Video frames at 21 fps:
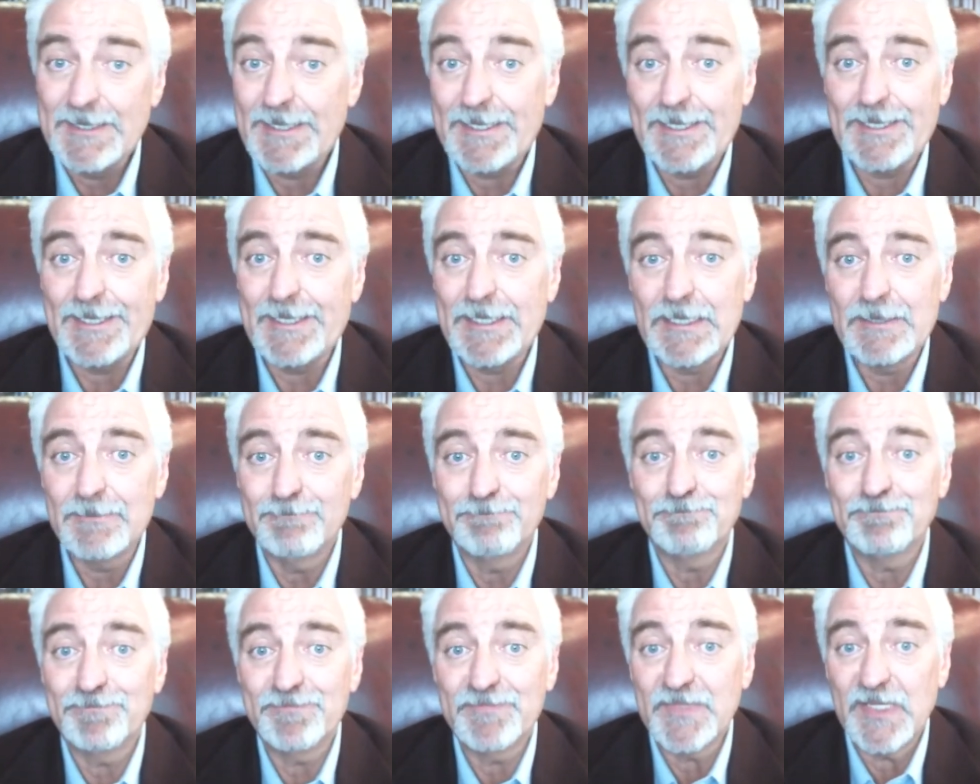
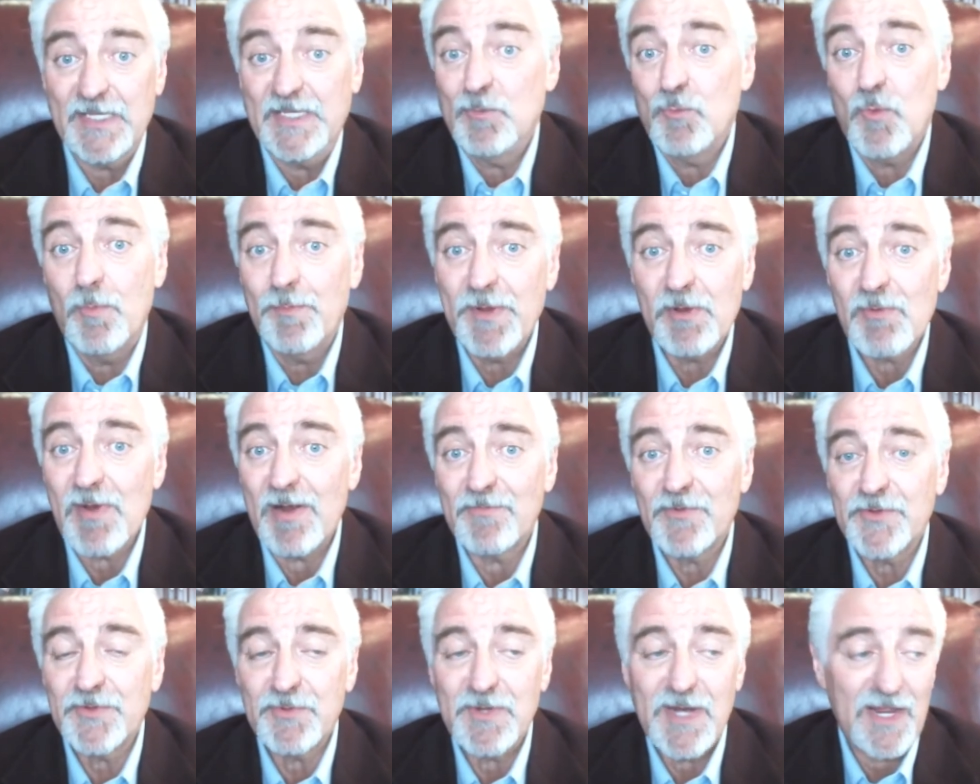He won't be around
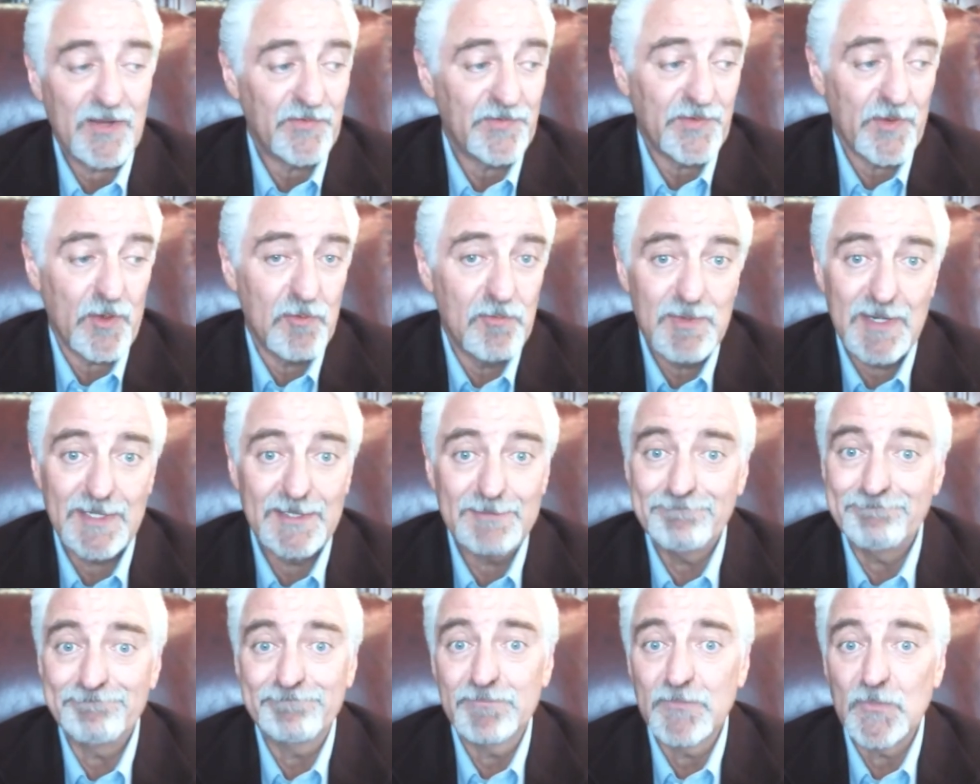for 3 days, so
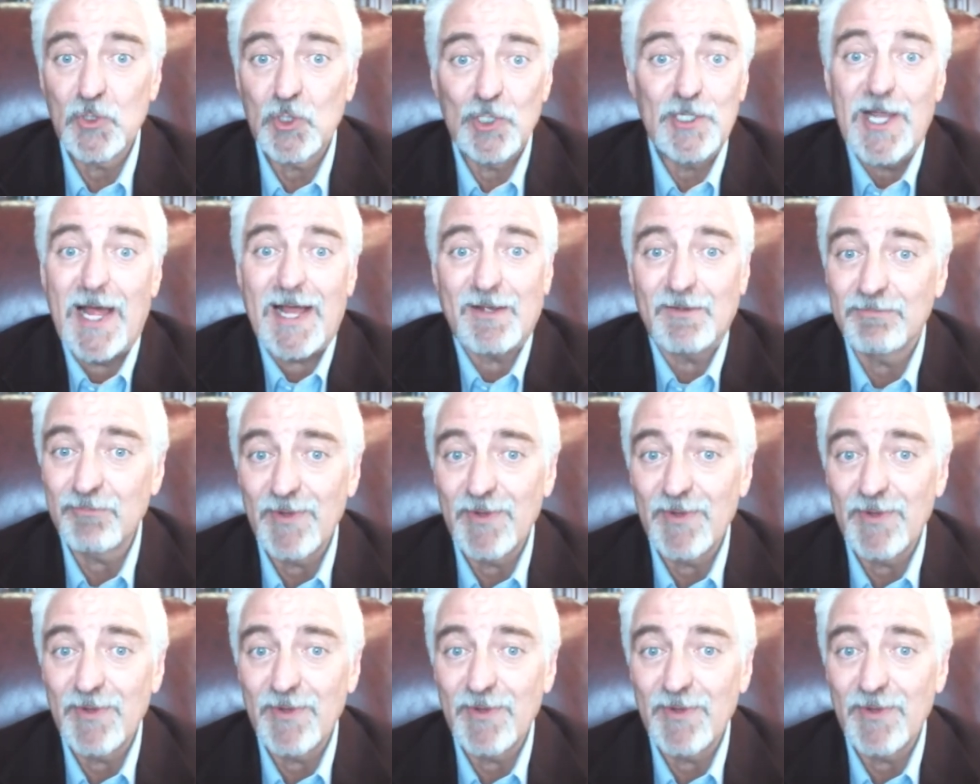good luck.